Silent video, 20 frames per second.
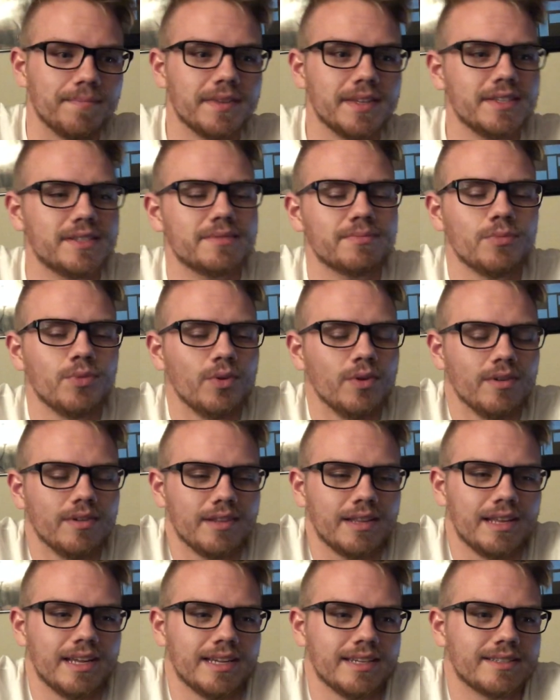It's more or
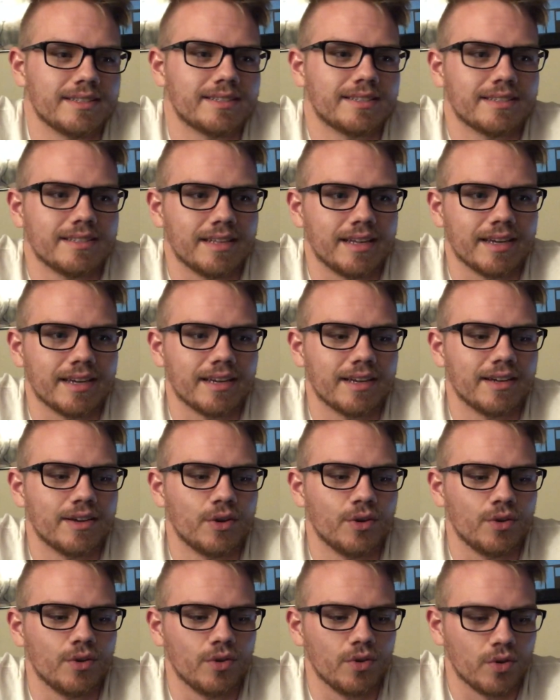less like
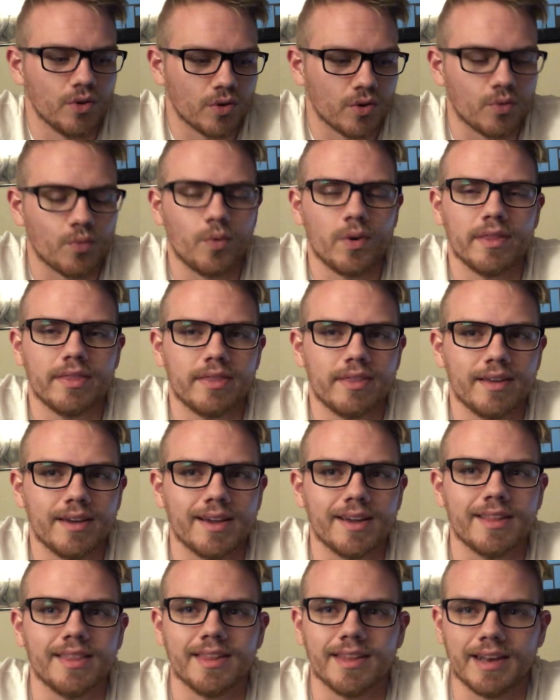learn one
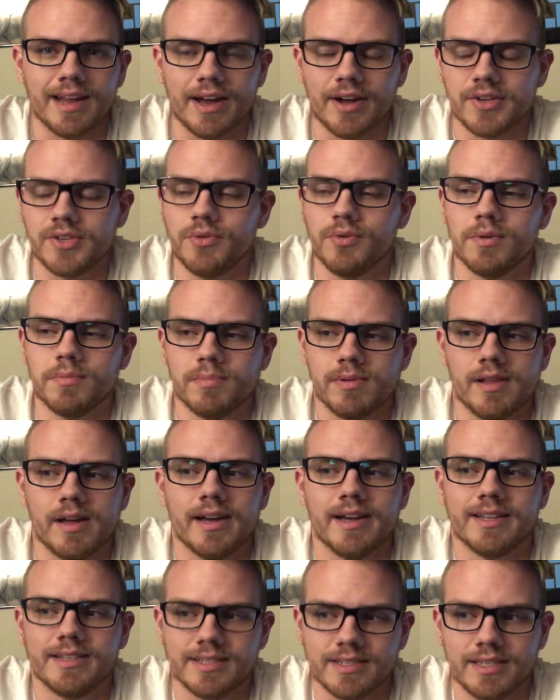thing and then how to
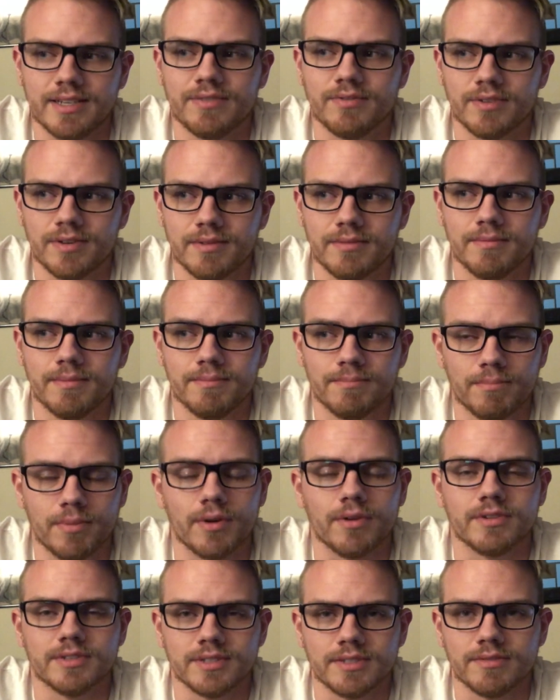apply it to different
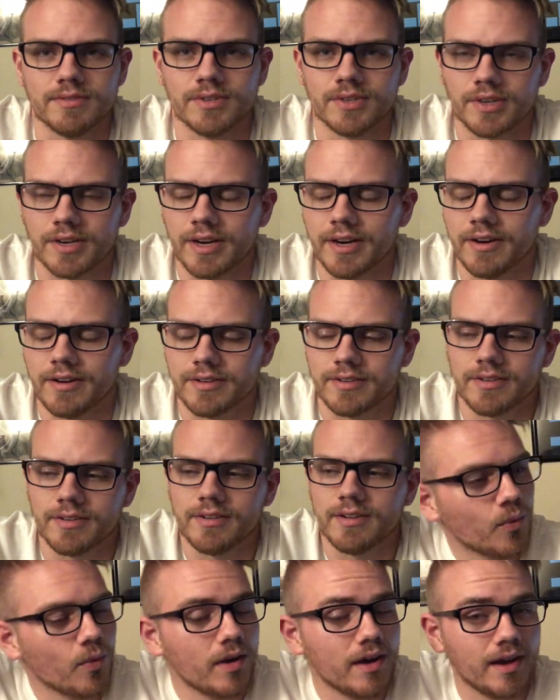parts of your
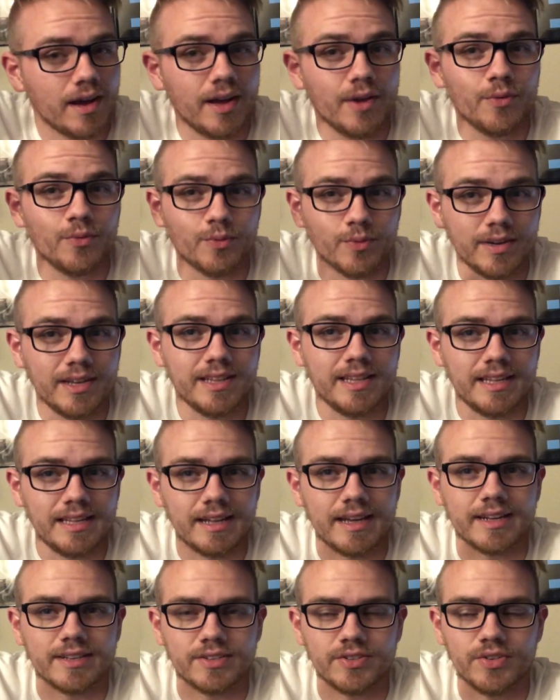character. What I really
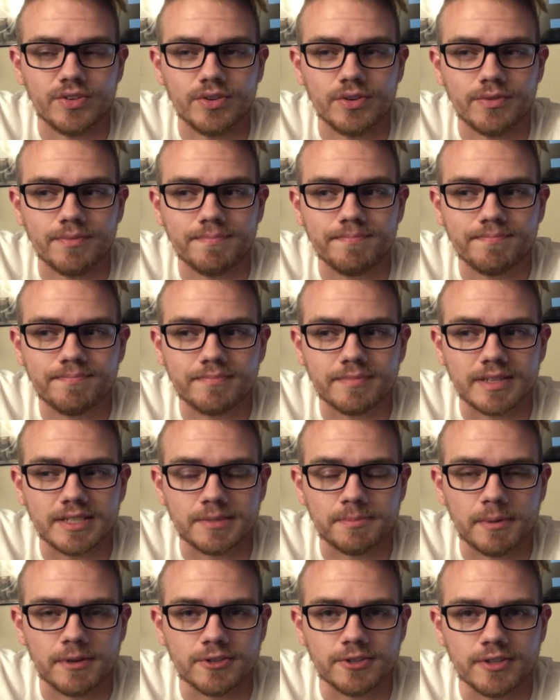like to do,
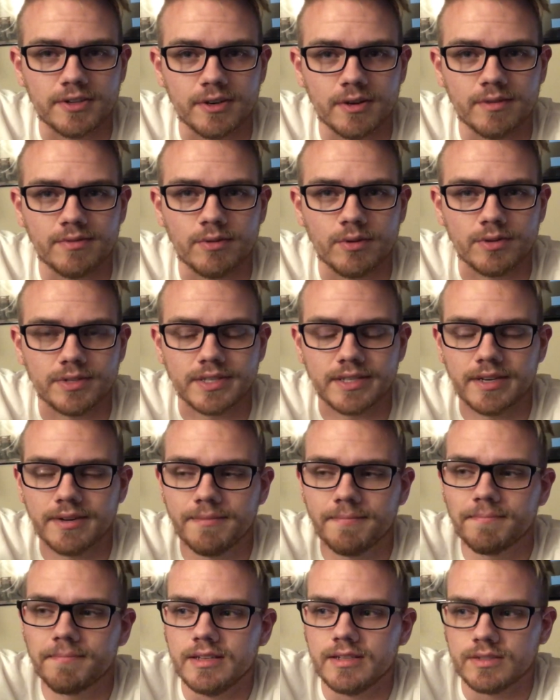especially here at Full
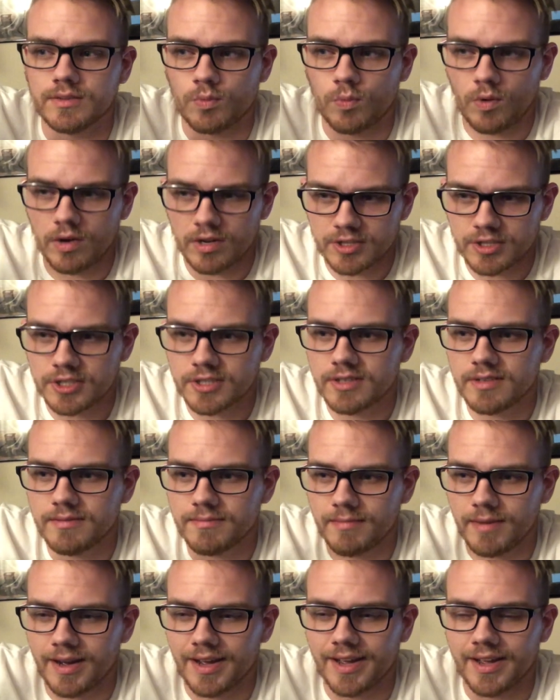Sail, is watch
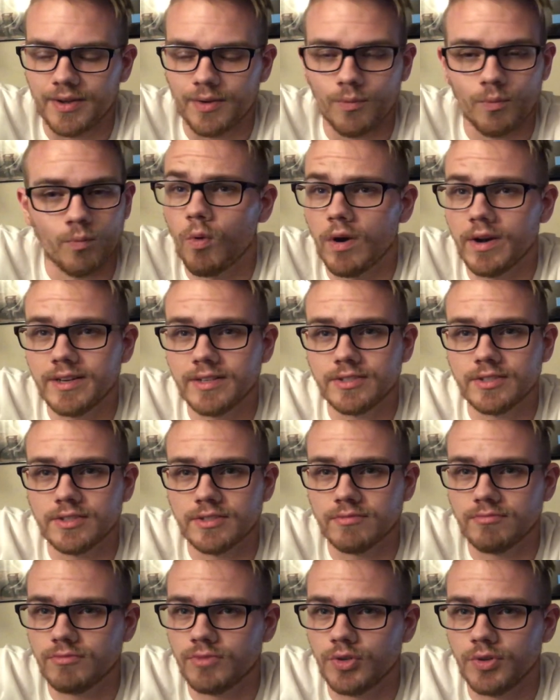my 1
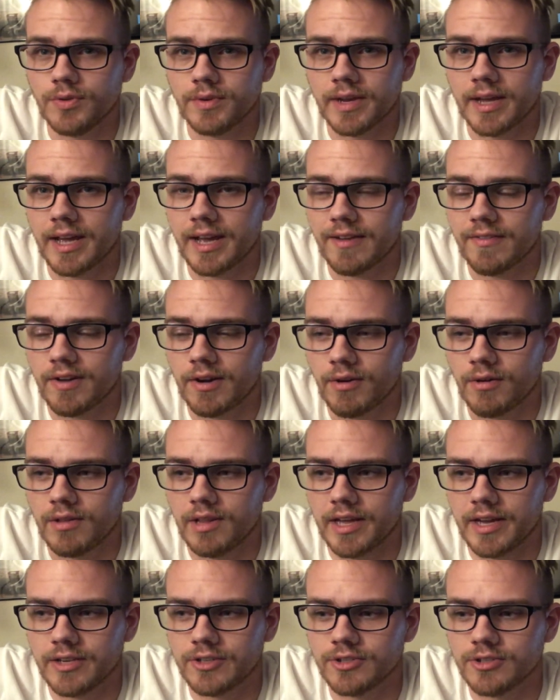to 2.5 hour
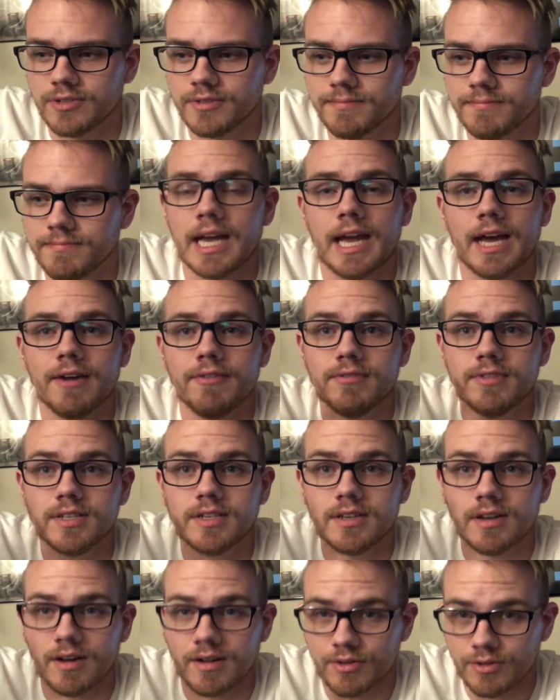lecture, have the
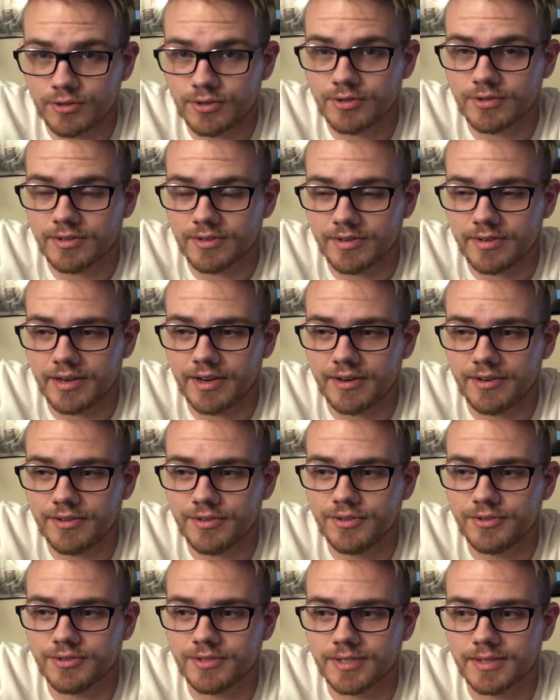knowledge on how to
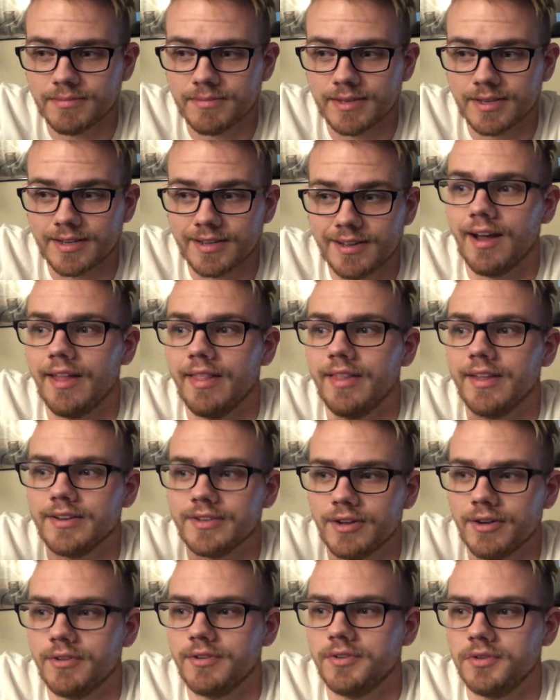do something, and then
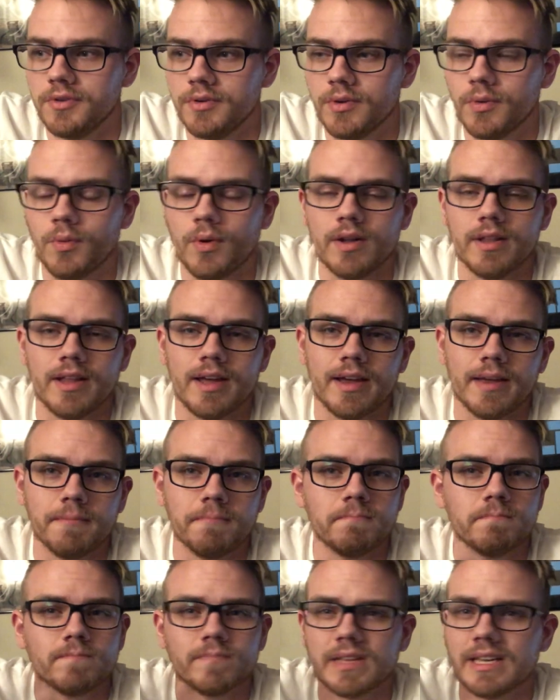go do it while I
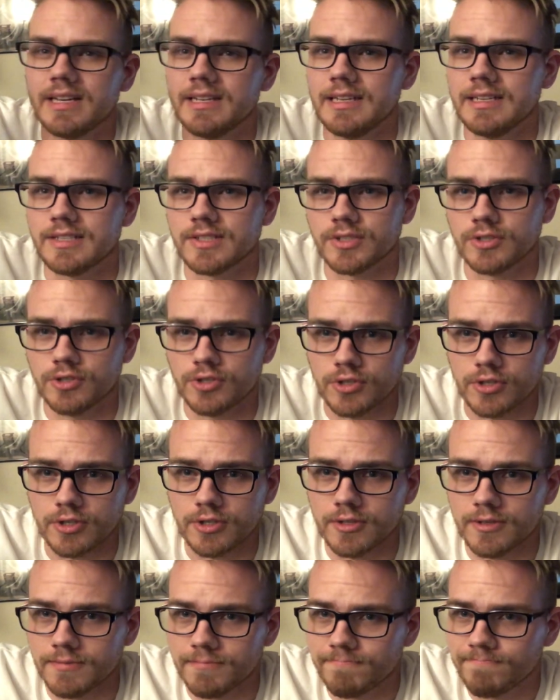listen
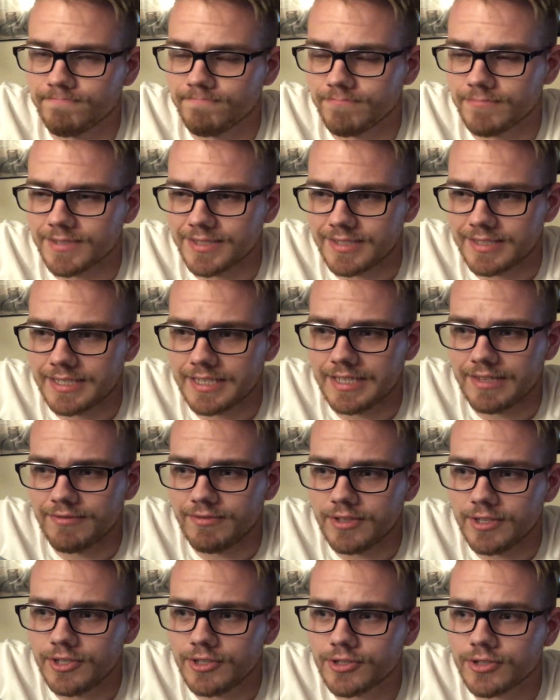to a
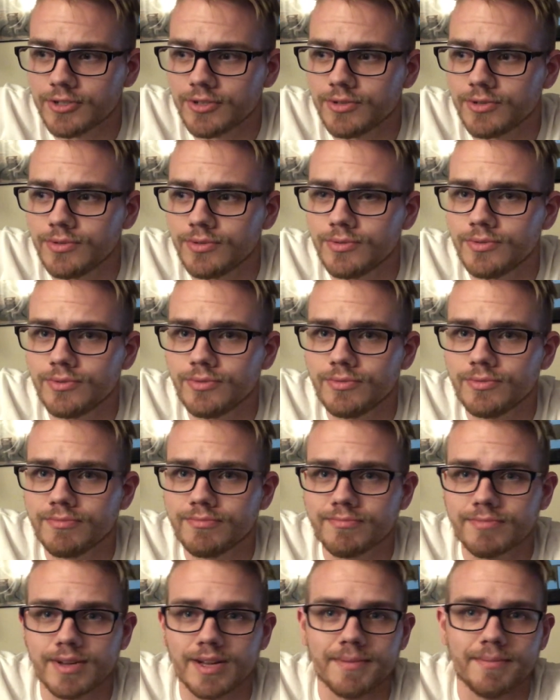TV show.
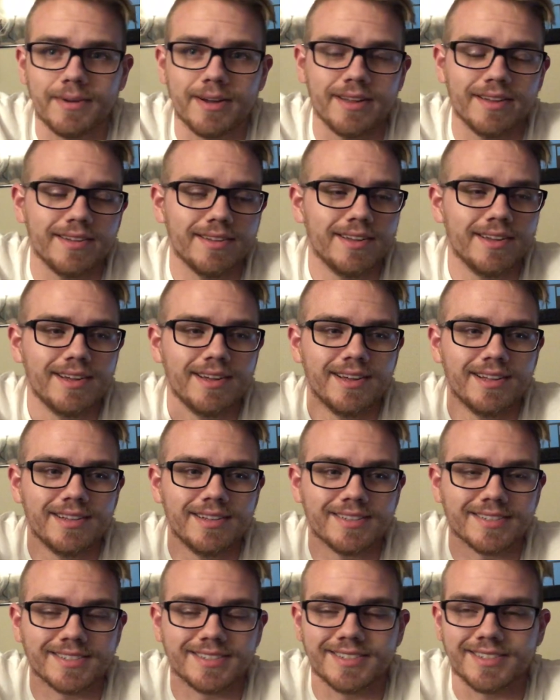I might
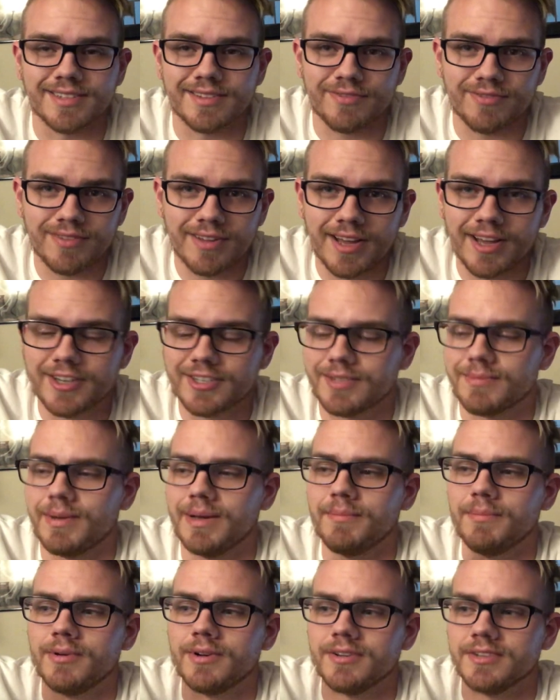listen to The Flash, I
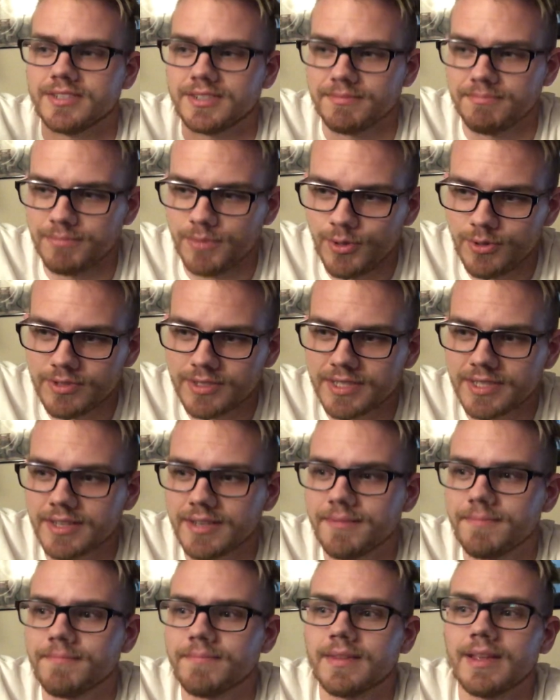might put on some
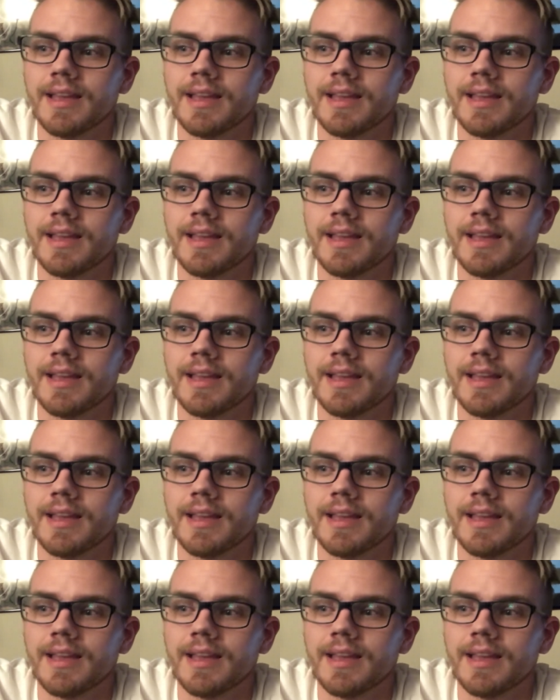music.